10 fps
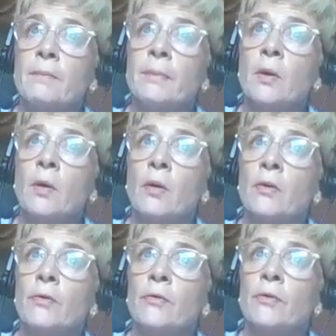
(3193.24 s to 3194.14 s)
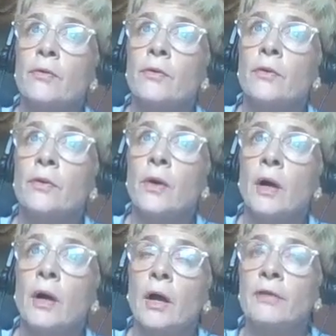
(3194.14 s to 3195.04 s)
because
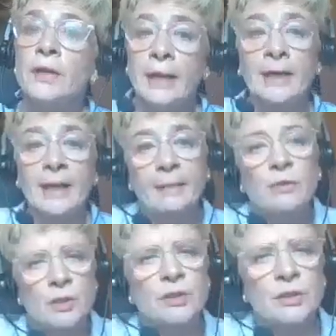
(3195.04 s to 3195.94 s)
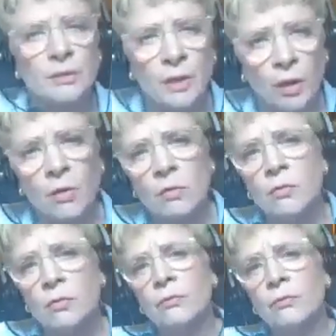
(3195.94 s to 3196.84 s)
I think that captures the
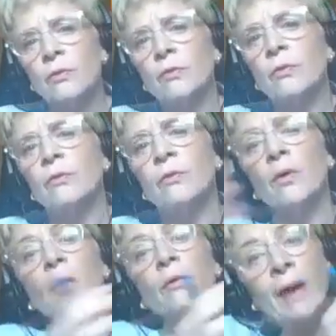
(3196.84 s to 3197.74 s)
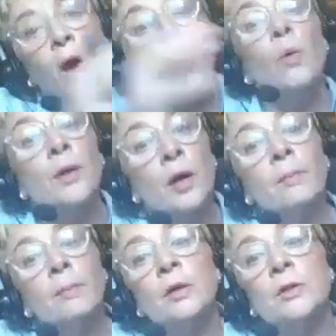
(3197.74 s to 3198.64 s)
whole that whole
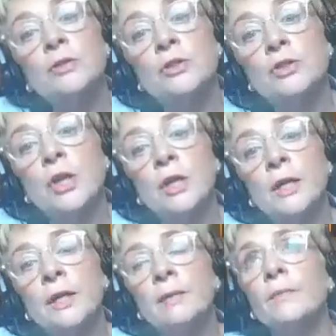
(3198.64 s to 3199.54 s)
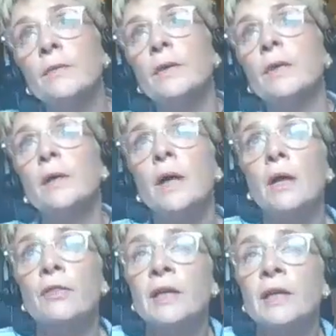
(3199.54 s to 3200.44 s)
young person's journey.
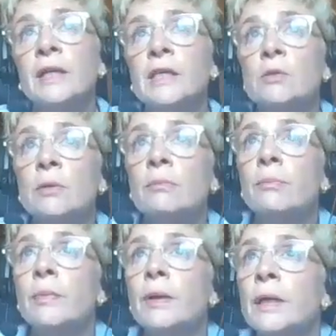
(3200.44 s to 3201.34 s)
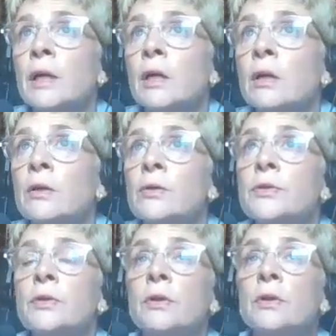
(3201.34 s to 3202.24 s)
I think it needs to
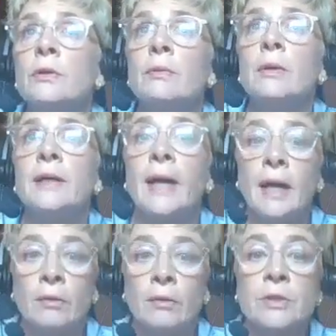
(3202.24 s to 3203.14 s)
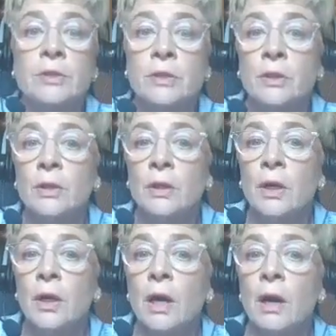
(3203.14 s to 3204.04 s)
include carers,
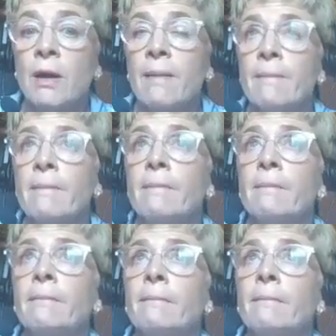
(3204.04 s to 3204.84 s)
and